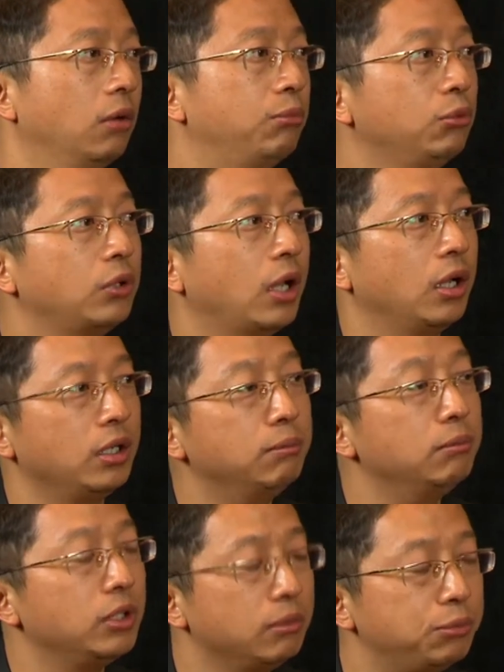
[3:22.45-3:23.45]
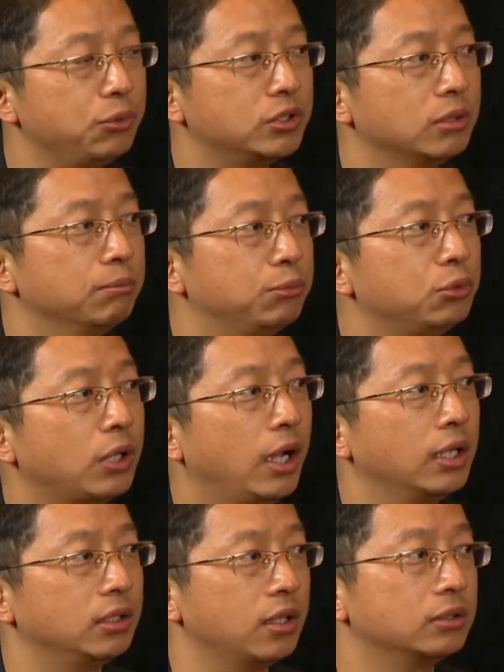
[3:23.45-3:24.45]
Buddha, in Buddhism, Buddha
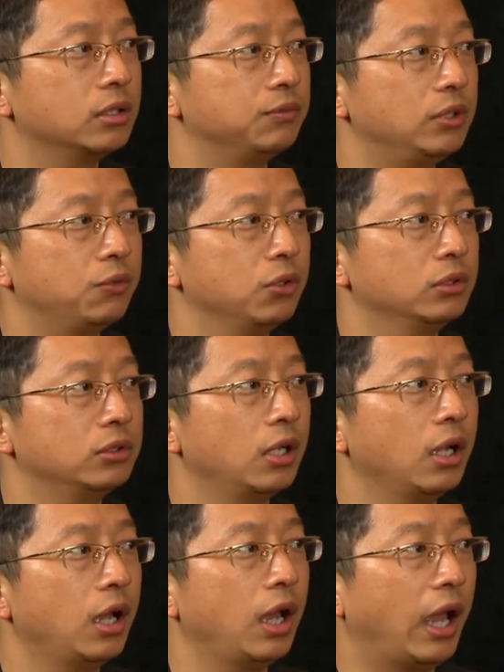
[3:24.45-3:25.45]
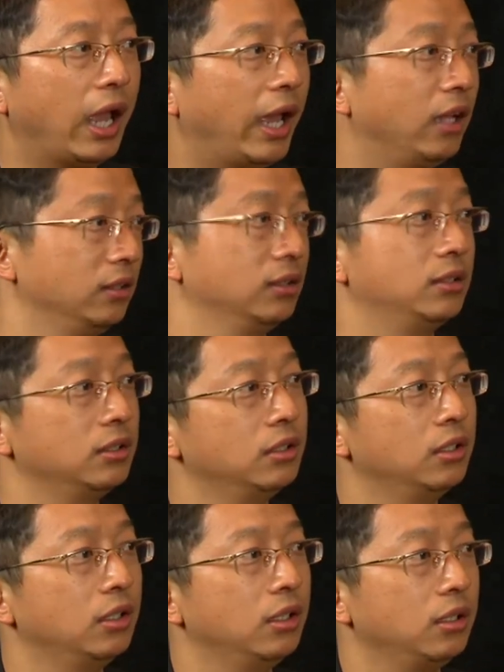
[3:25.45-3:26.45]
has lots of different hands.
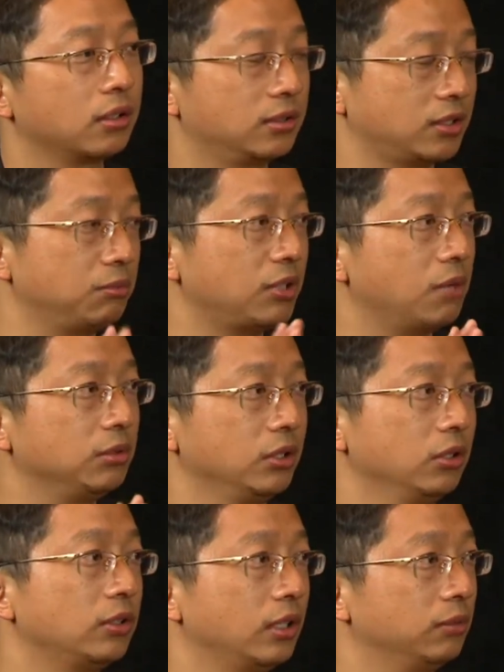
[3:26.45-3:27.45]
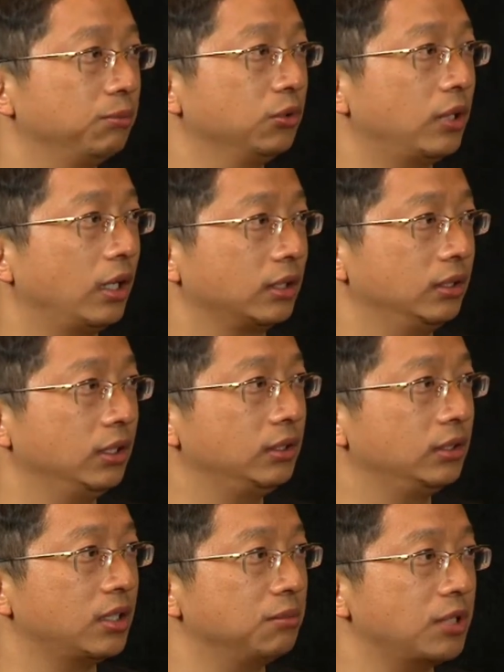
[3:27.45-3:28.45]
Sometimes you look at Buddha like
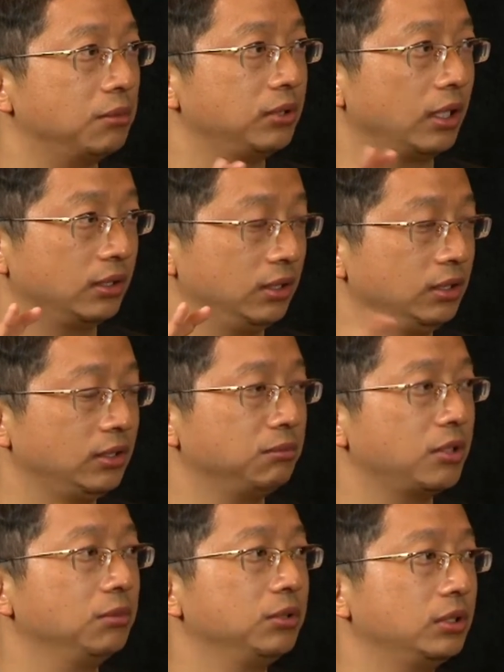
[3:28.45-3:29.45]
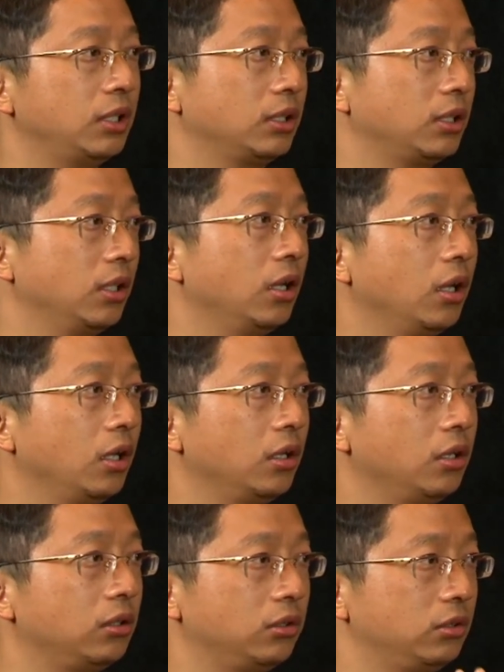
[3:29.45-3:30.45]
this, sometimes like this, sometimes it's like
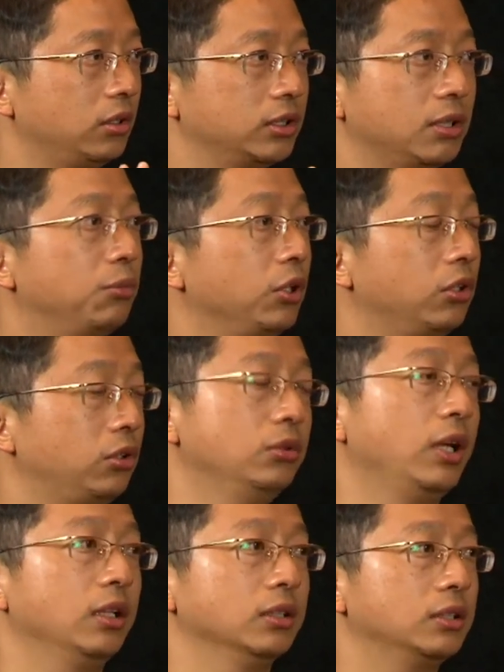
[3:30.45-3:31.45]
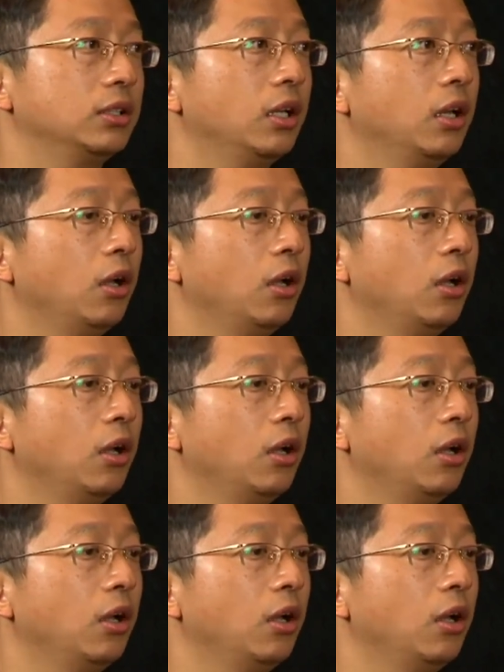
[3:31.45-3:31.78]
just simply 2 hands.